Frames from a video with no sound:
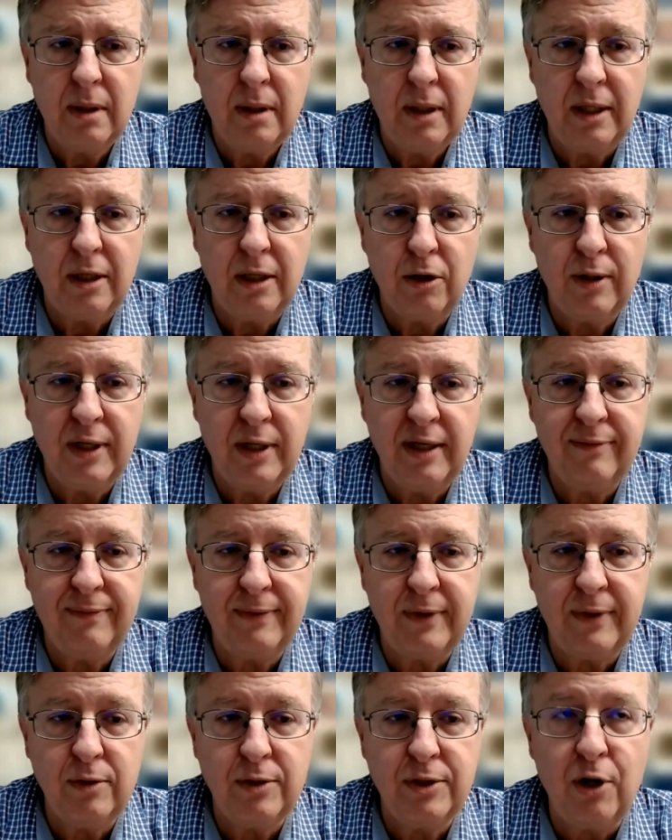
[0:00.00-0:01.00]
You know, if
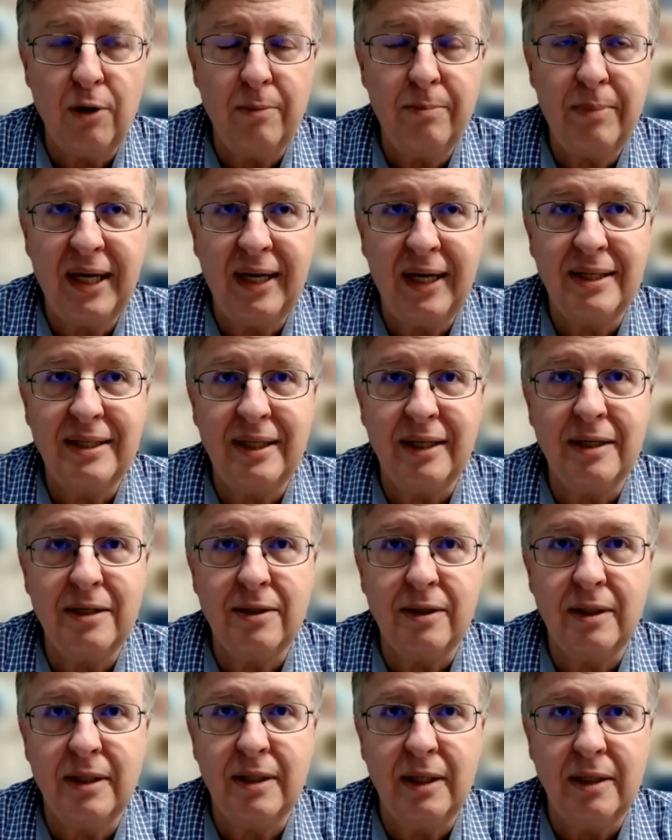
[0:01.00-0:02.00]
you don't pay
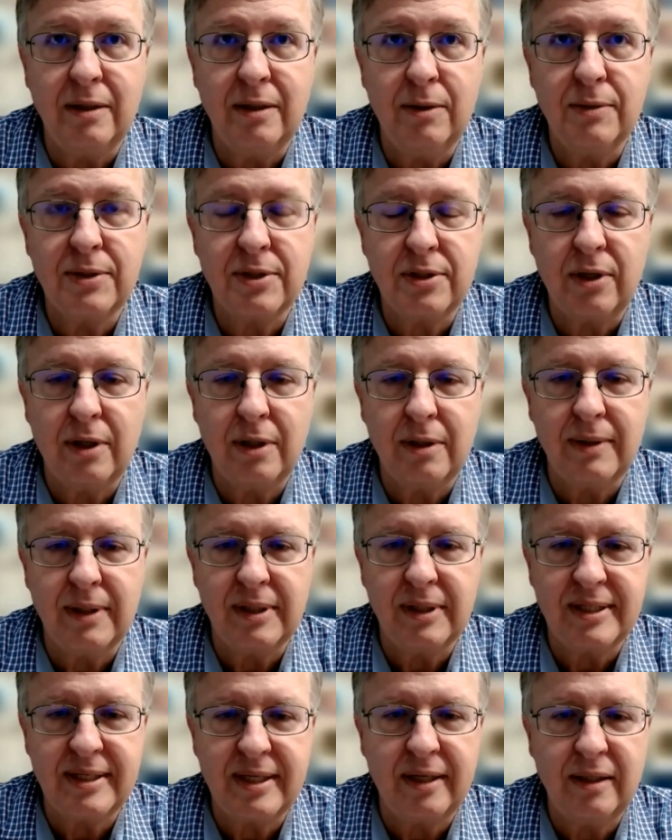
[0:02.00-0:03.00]
attention and you start
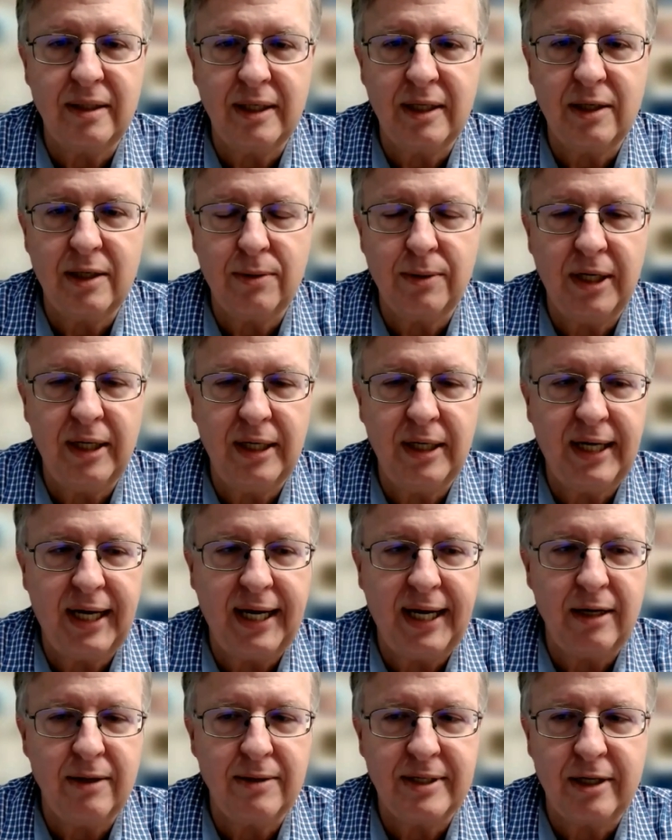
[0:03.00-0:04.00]
suddenly creating
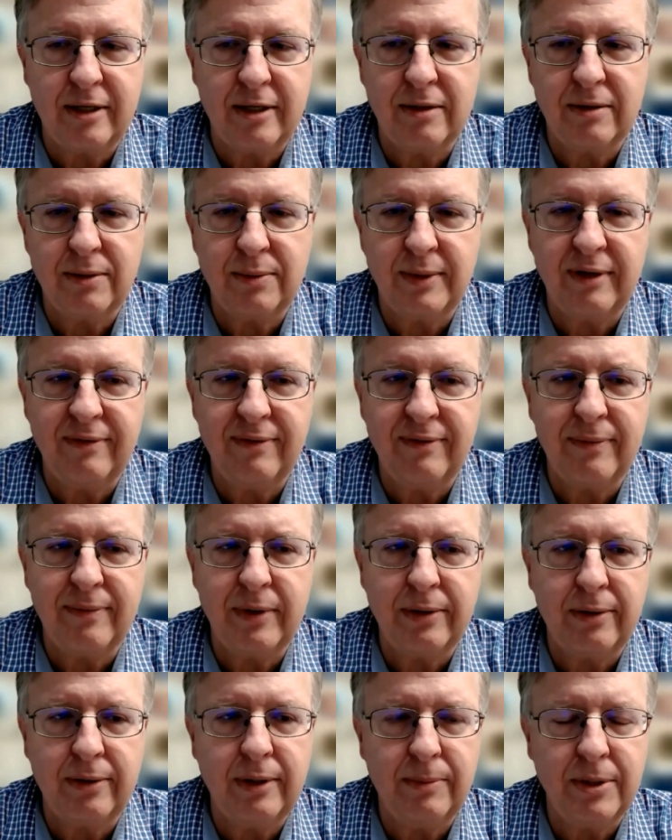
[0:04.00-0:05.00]
cows that are 25 or
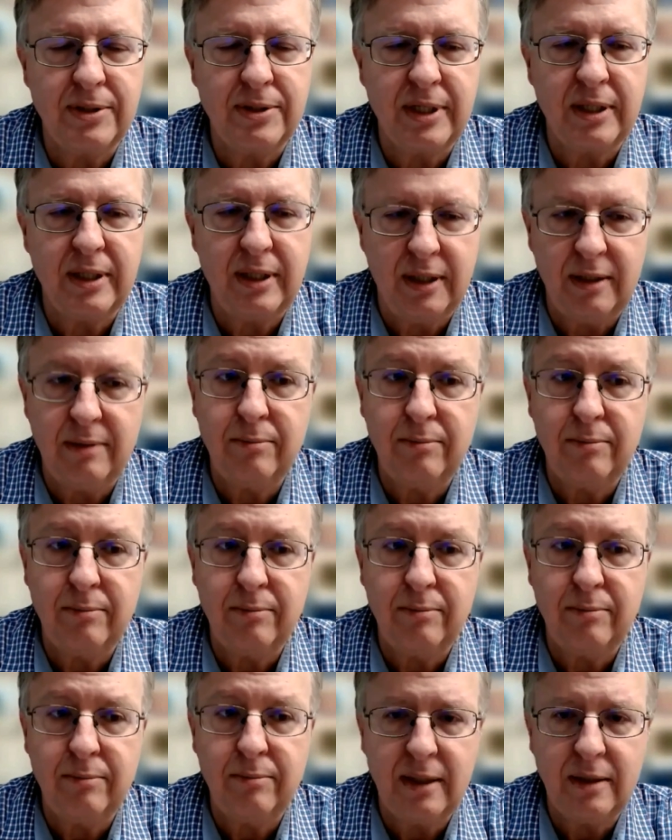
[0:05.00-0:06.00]
30%
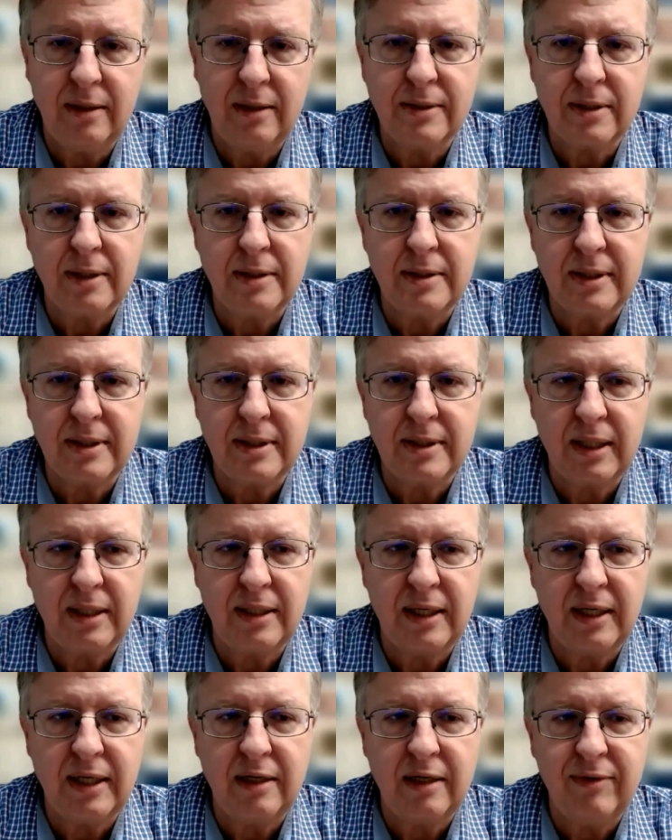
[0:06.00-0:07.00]
inbred and you start seeing a
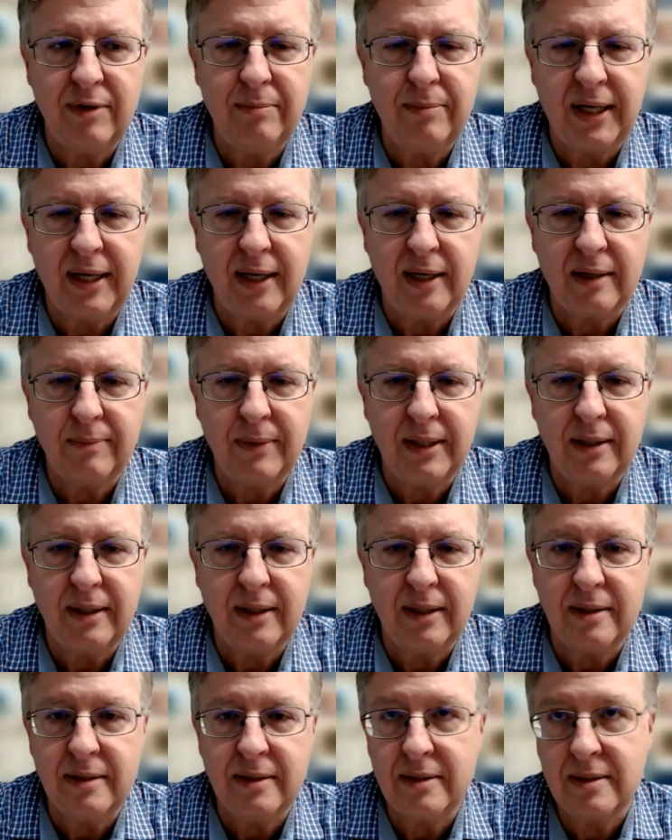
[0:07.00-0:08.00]
negative impact
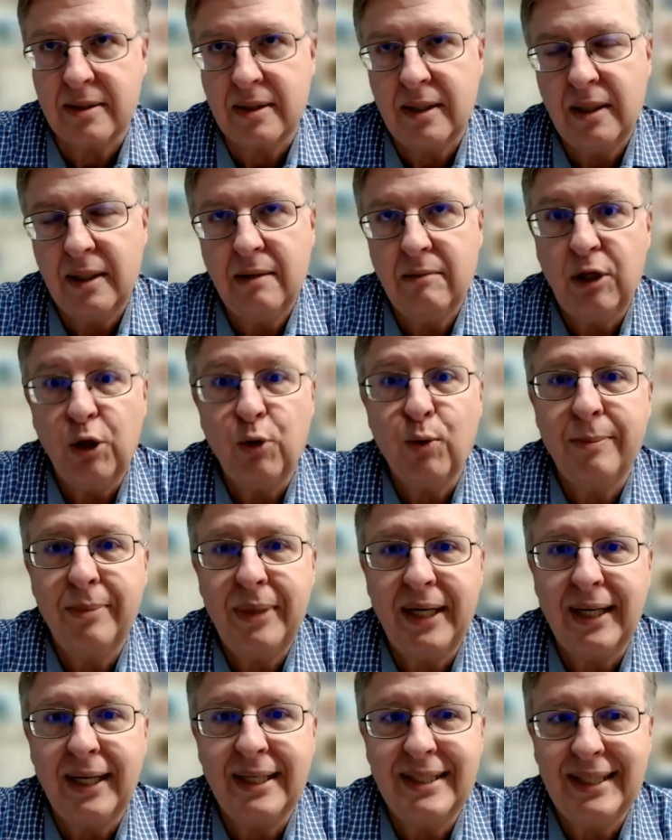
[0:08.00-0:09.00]
because you are not
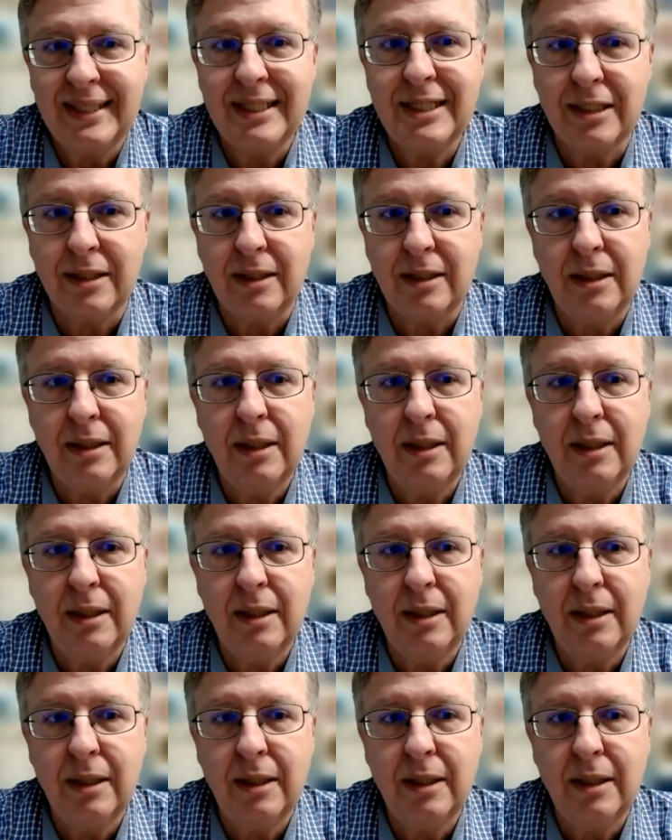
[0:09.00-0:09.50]
paying attention,